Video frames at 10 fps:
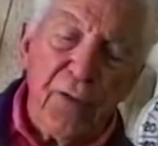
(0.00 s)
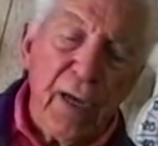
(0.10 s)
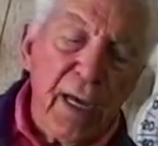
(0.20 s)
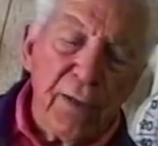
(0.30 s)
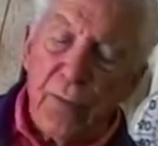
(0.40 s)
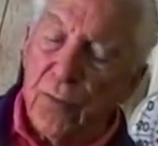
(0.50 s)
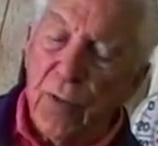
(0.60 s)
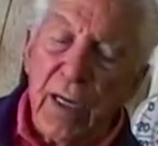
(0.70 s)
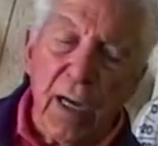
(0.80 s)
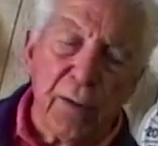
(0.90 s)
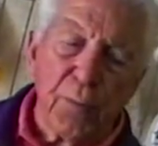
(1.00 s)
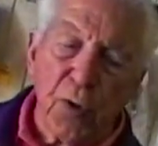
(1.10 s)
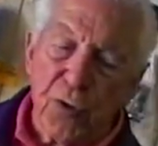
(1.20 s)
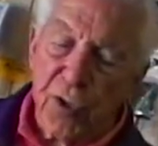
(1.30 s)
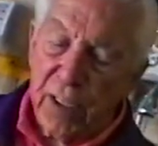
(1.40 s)
you had to run on
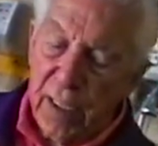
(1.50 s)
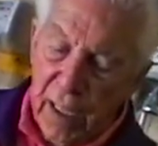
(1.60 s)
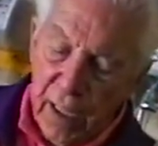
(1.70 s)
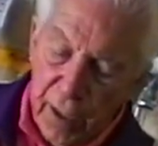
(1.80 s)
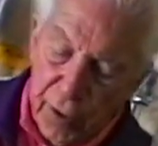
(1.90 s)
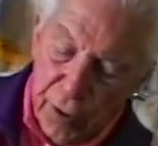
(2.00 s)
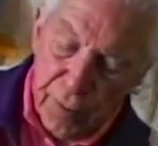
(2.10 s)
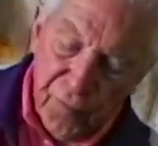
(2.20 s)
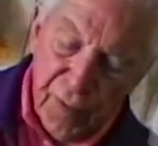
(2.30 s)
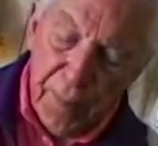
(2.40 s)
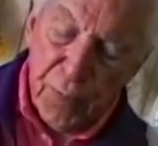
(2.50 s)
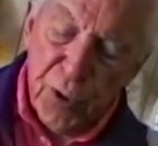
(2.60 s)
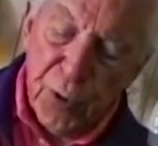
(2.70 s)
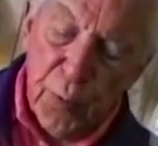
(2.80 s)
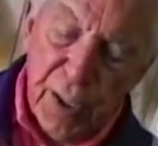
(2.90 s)
motion, you'd flip the
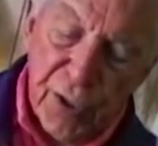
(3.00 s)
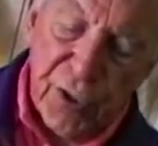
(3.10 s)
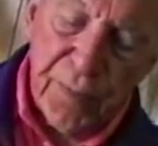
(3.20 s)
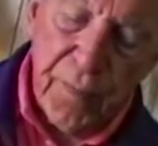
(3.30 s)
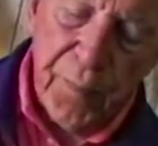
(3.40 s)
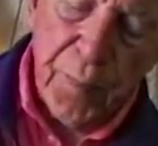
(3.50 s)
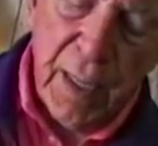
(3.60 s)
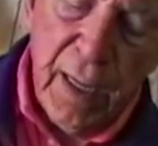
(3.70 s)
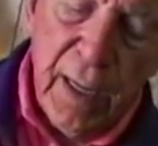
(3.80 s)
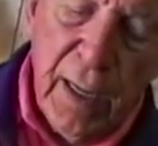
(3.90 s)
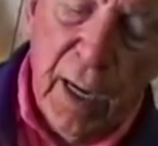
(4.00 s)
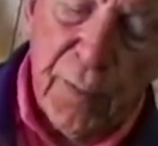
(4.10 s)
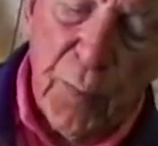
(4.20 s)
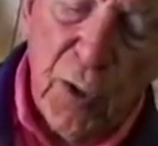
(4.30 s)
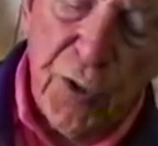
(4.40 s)
switch
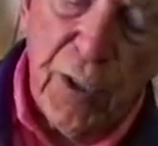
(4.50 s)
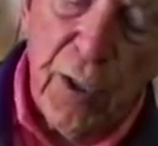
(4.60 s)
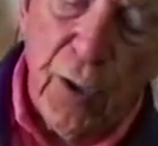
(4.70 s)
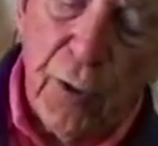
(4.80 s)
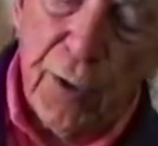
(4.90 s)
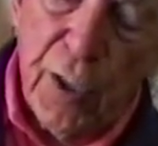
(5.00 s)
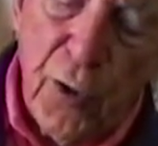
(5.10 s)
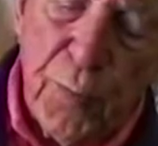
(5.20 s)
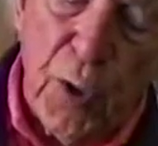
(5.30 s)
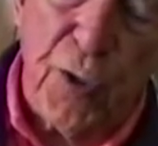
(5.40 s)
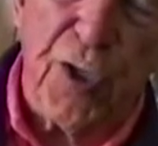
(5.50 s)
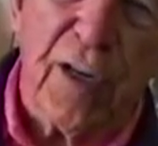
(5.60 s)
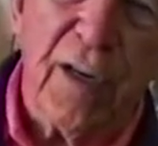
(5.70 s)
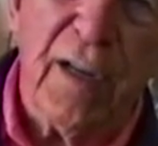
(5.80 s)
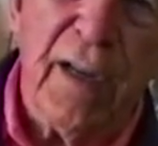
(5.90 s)
on motion or no motion.
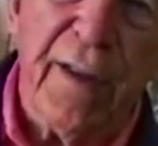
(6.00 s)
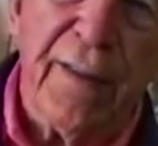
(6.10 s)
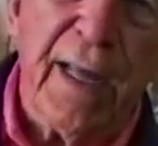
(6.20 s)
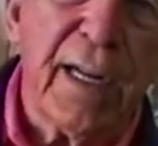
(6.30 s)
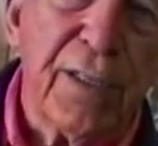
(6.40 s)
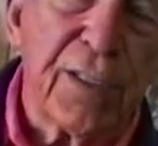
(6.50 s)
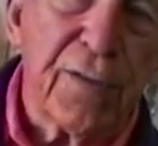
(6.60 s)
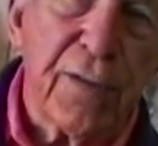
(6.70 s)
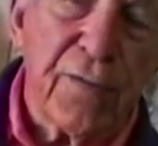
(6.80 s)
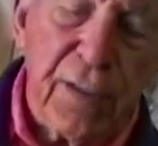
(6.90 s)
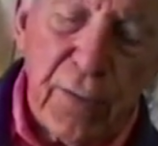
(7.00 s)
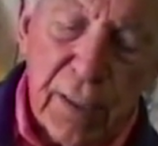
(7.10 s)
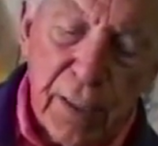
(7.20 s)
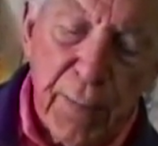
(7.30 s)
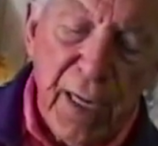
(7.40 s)
That is
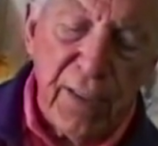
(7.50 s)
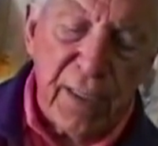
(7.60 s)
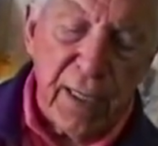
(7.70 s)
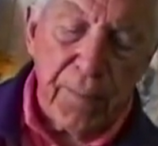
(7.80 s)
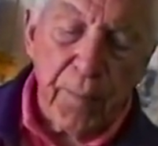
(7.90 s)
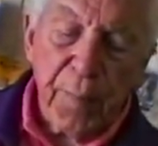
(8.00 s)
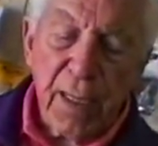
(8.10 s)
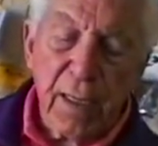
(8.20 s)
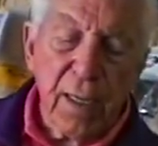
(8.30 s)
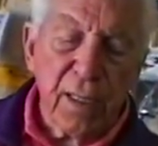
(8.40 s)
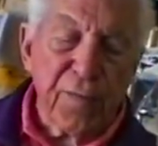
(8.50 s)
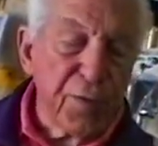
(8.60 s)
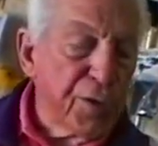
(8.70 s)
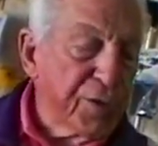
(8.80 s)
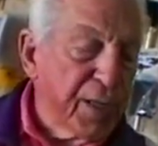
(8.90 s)
the main thing. The
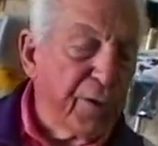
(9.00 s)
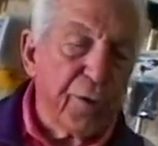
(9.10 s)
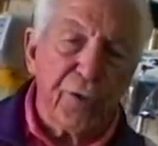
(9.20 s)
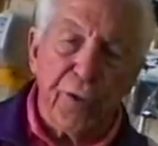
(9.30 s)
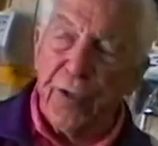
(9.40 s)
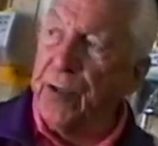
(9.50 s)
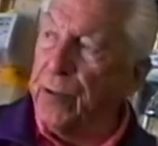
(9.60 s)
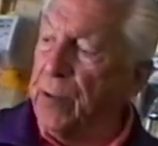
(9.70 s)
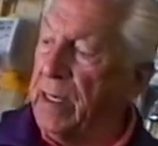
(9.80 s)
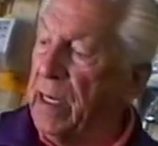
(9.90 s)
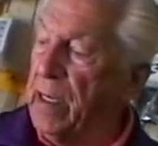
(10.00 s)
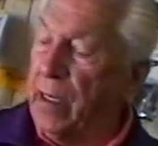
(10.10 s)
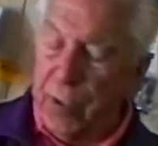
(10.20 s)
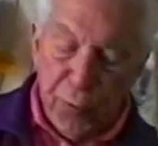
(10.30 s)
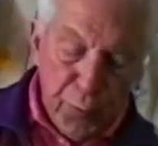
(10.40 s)
first thing you should do
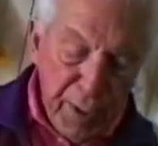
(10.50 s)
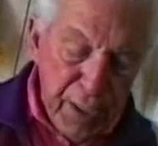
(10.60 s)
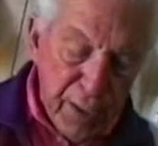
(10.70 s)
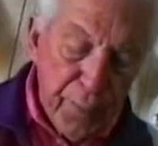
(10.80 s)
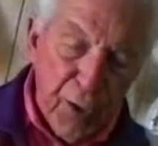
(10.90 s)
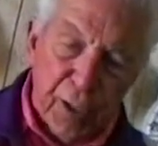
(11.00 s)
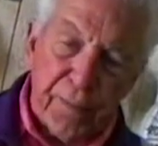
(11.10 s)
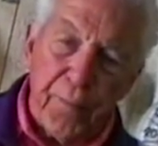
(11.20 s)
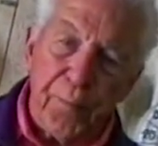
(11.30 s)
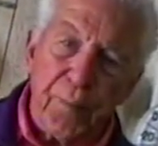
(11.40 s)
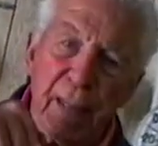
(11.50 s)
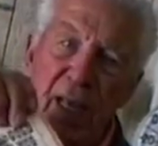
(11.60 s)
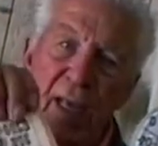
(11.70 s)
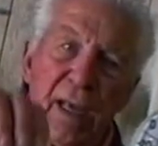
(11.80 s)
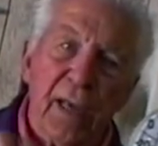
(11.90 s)
is read the book.
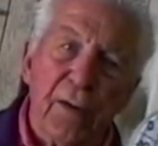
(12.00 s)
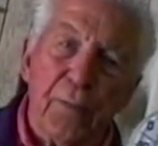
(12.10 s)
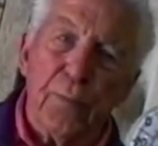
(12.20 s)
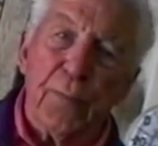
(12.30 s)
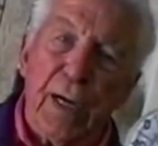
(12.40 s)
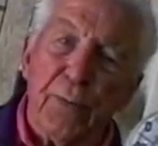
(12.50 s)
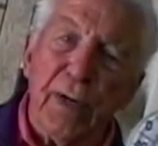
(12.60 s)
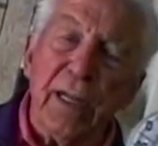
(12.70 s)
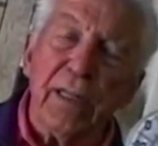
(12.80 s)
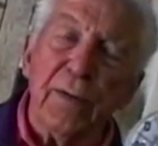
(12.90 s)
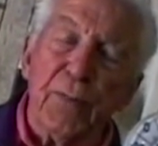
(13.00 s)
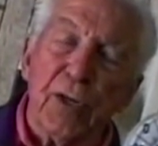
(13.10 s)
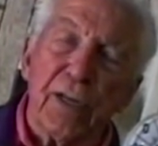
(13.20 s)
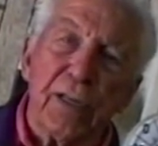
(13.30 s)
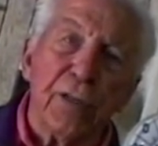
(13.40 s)
By reading the
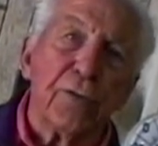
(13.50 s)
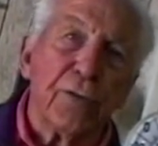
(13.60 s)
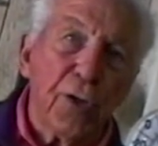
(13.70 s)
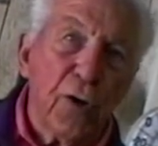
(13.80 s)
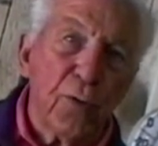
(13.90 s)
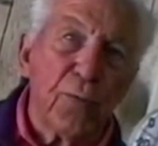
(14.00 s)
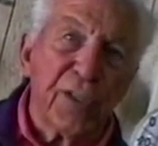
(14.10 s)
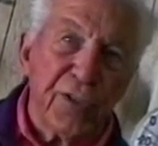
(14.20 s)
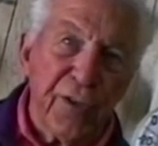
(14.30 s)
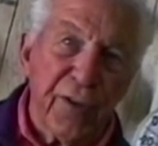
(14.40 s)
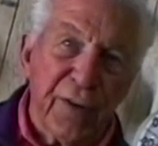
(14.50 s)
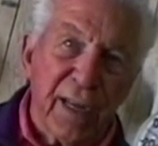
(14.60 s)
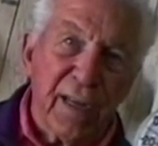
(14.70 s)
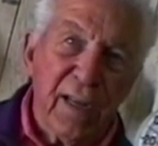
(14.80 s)
book, you'll know what you're doing.